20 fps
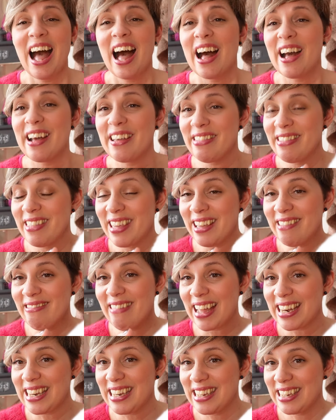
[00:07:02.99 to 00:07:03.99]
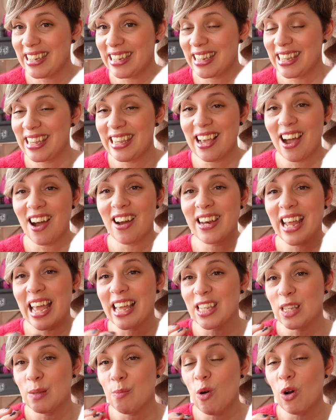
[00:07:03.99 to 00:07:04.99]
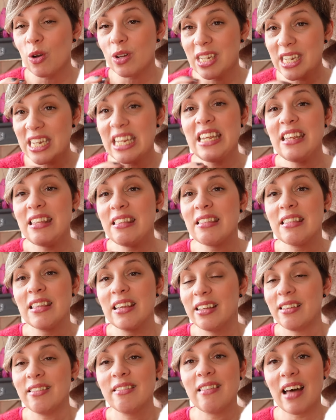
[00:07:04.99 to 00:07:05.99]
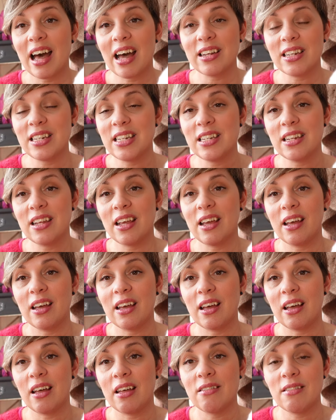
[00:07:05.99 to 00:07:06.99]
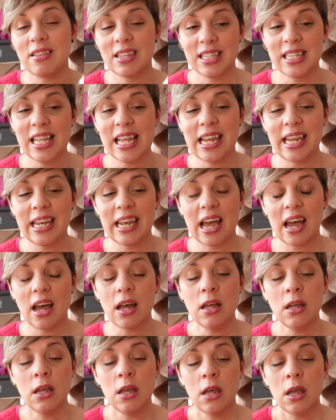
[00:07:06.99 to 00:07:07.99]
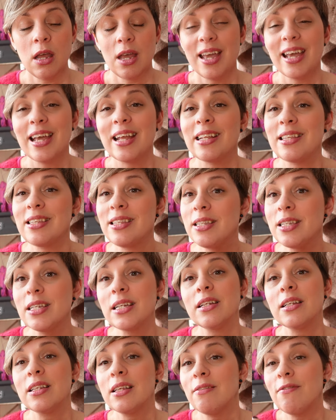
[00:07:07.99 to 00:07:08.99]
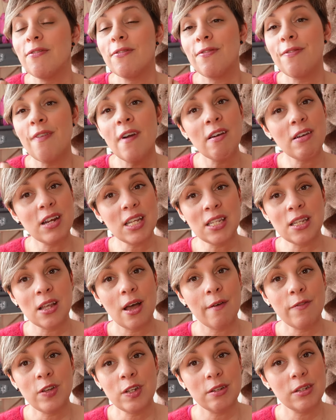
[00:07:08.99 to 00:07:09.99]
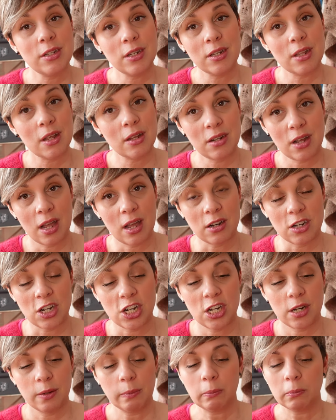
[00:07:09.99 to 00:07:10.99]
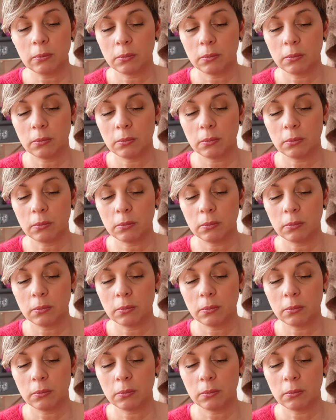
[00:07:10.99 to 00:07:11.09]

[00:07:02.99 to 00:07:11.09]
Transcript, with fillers: I think that yarn has more teeth than the Stellina. It's still very soft to the touch.